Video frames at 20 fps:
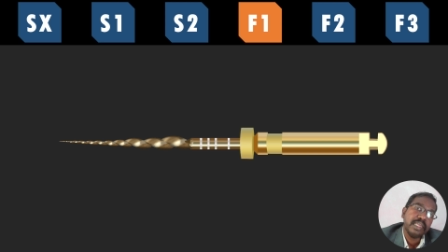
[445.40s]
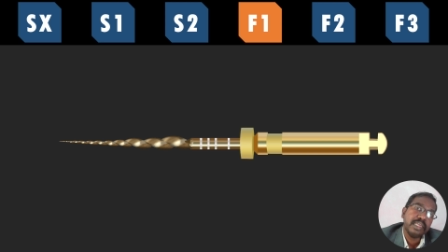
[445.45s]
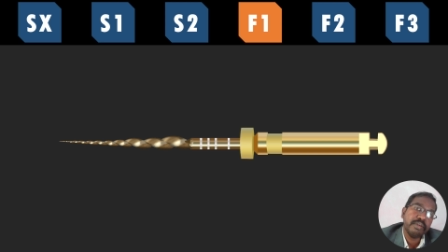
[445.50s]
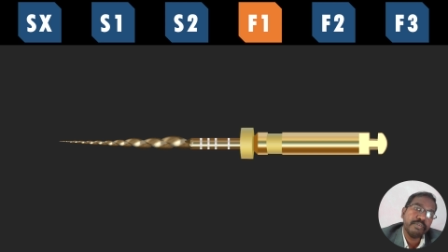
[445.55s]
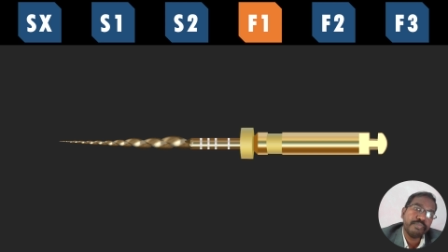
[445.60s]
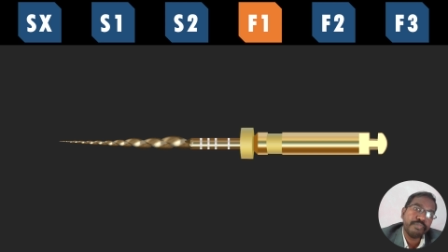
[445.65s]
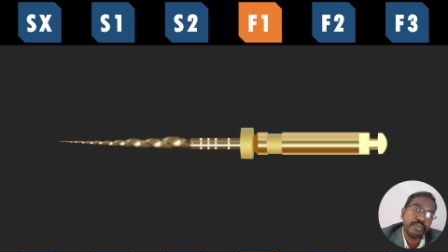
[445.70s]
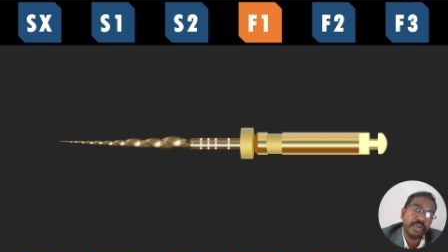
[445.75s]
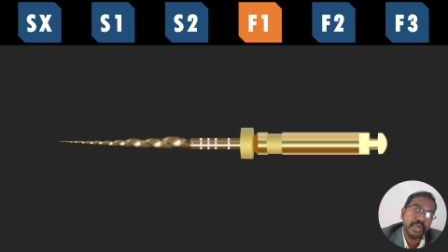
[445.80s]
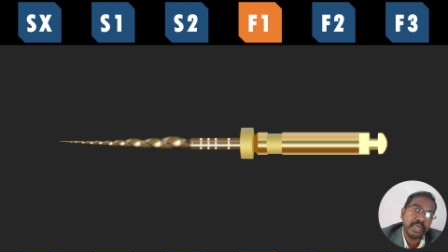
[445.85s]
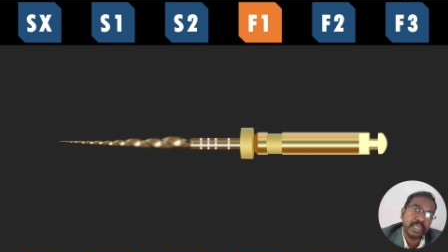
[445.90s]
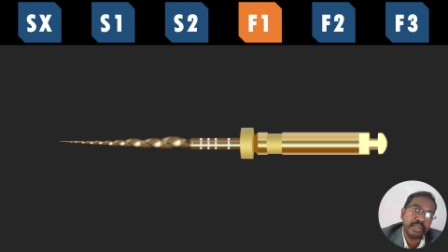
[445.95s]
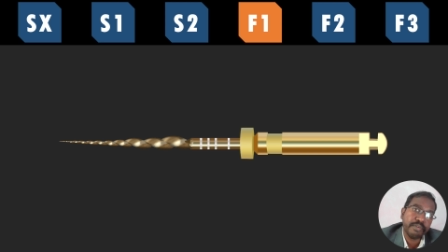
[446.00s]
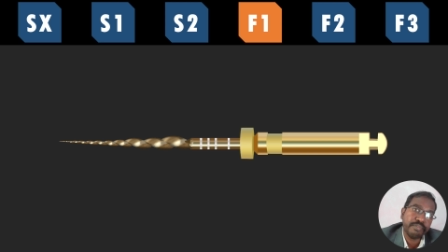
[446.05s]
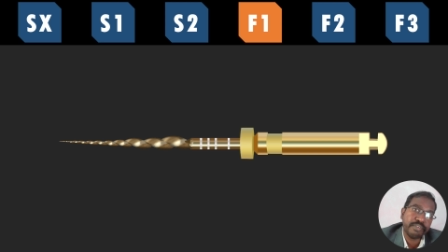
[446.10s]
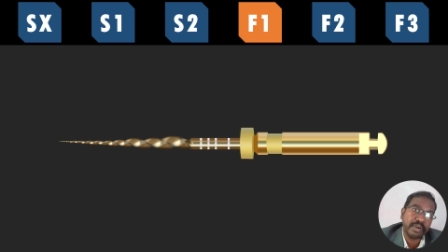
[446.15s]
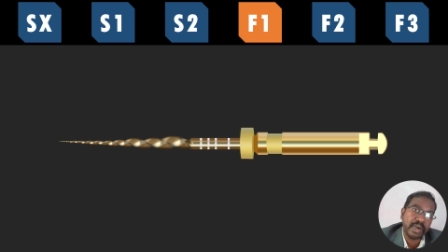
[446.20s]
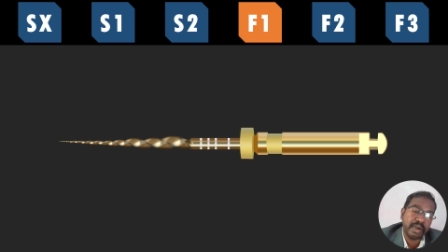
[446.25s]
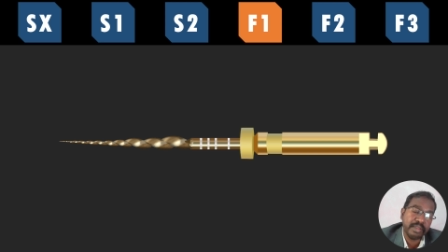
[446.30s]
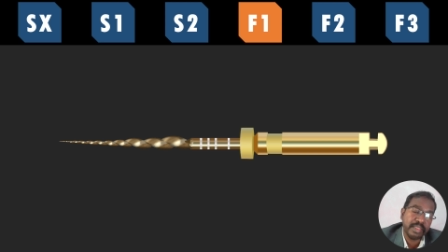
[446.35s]
if you
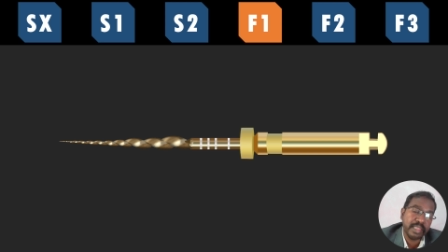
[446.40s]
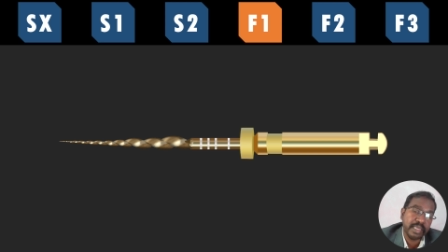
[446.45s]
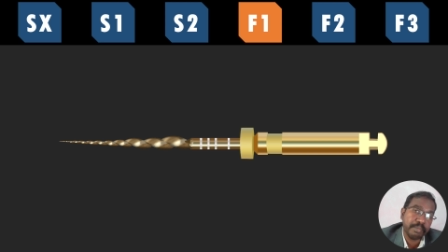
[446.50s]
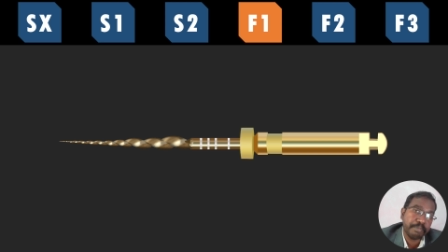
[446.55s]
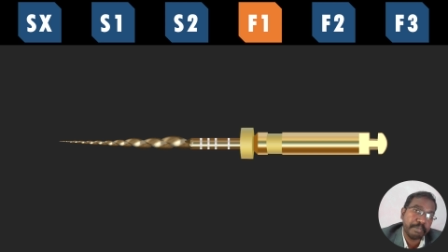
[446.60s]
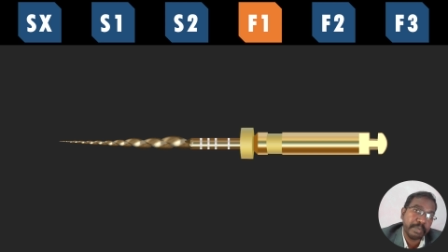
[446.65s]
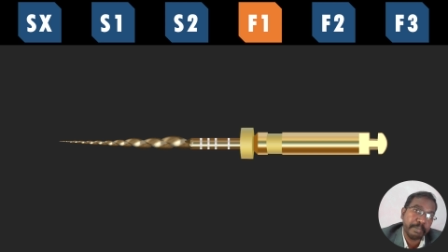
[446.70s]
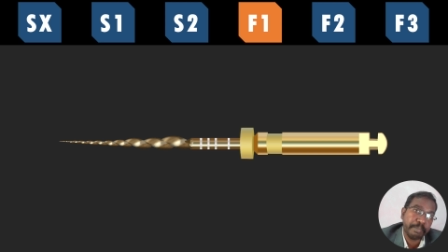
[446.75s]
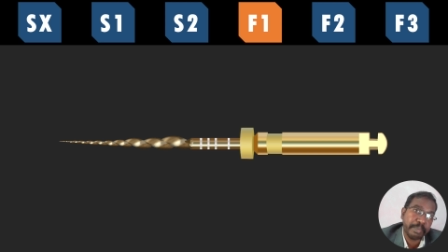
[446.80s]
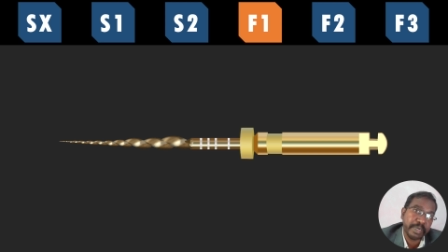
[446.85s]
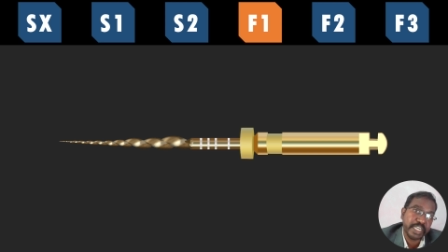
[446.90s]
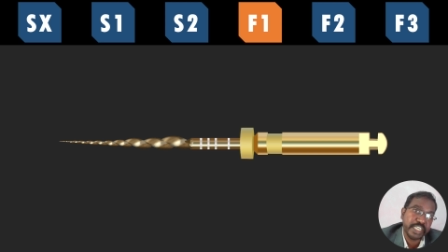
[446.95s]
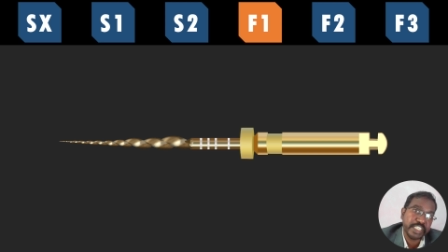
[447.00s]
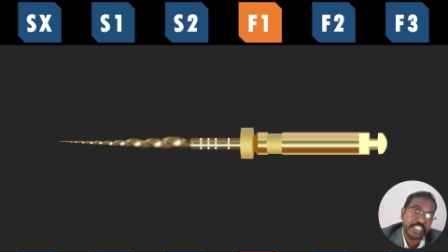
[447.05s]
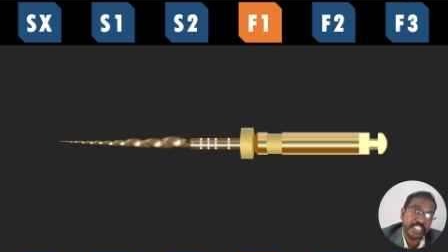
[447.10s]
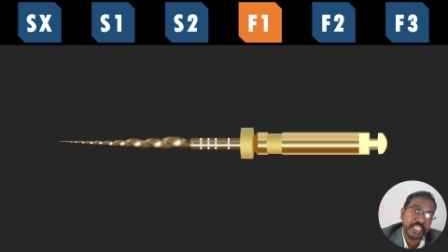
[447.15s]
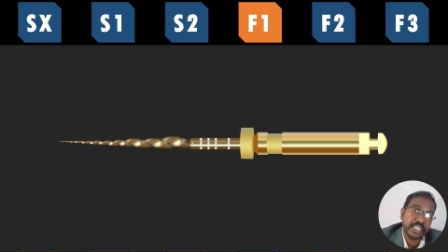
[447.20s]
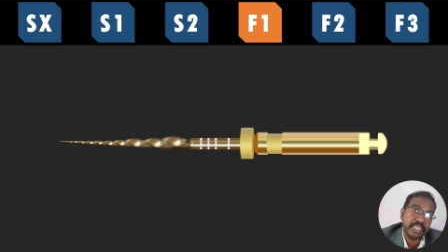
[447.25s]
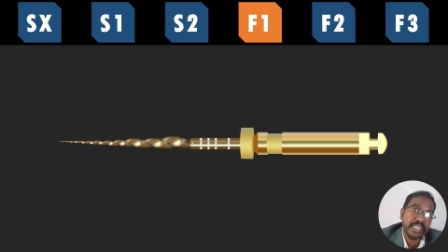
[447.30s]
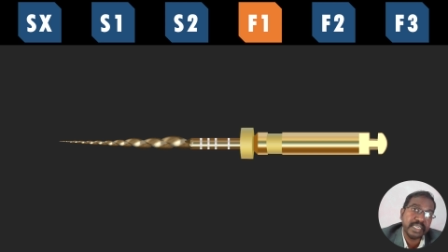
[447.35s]
if uh, the
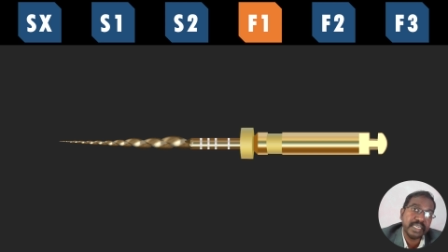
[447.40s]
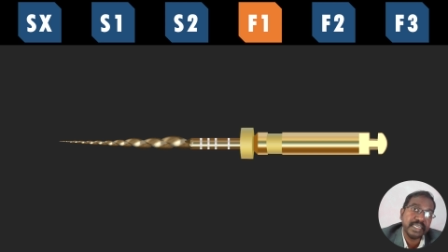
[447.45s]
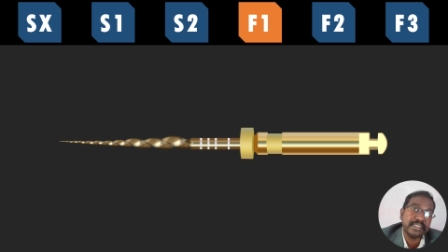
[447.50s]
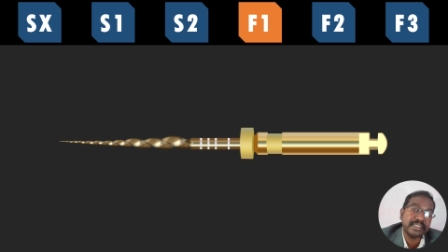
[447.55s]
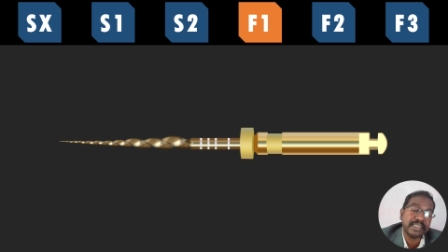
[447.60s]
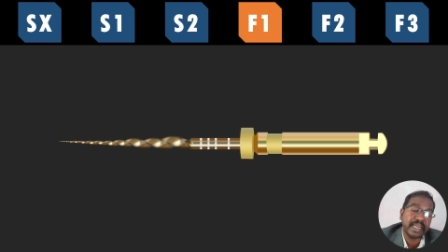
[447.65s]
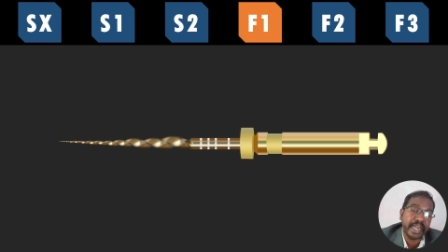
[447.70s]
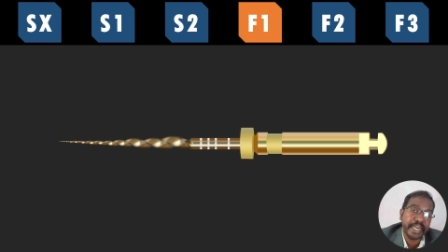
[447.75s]
preparation is